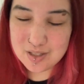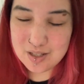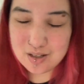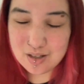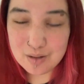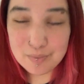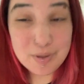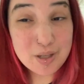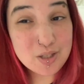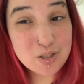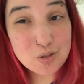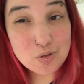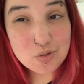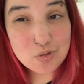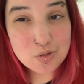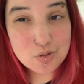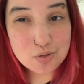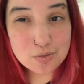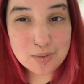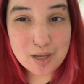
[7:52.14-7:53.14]

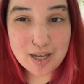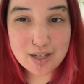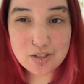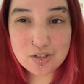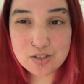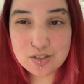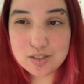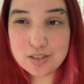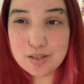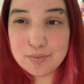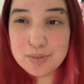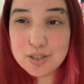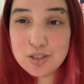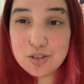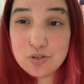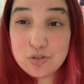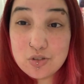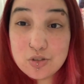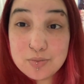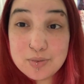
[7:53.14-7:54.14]
YouTube, actually, on my
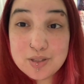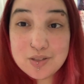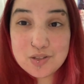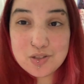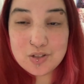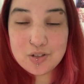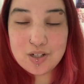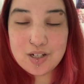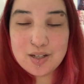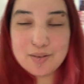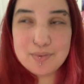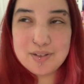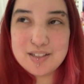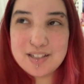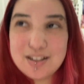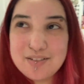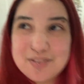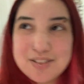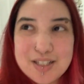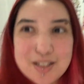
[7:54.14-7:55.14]
YouTube Instagram, and
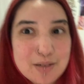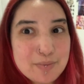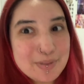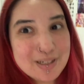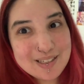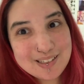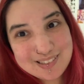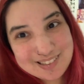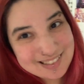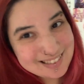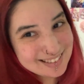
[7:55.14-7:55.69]
I was like, oh my god.